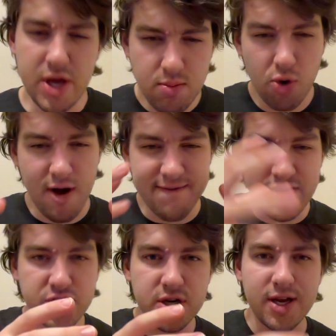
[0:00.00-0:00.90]
Being more
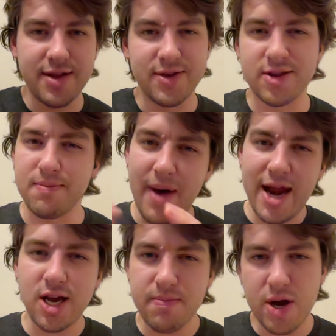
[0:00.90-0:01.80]
efficient and
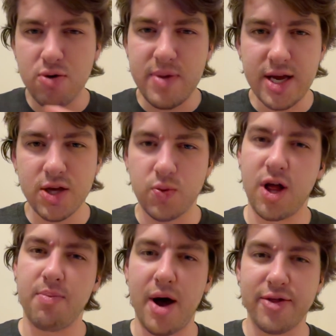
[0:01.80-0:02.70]
systematic about your meetings will
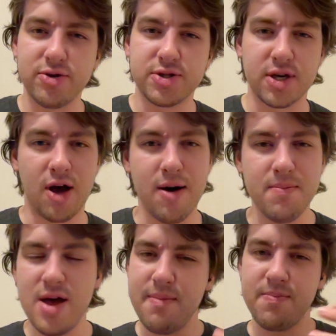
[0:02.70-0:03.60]
help others to
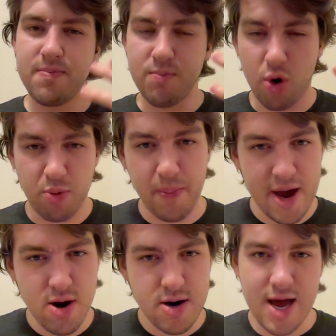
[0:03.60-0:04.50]
come more
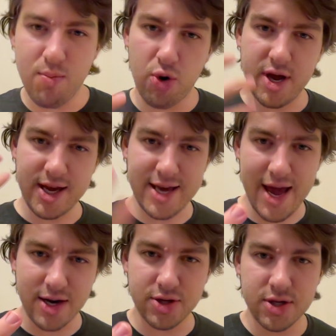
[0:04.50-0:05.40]
prepared and more
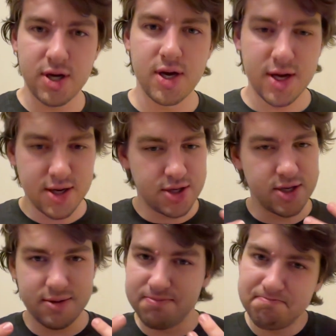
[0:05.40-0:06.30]
engaged
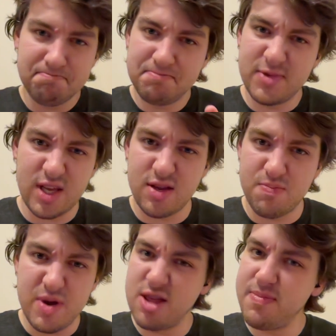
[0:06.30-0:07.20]
to
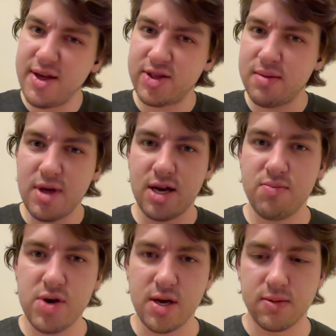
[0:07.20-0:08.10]
be the best team they can be.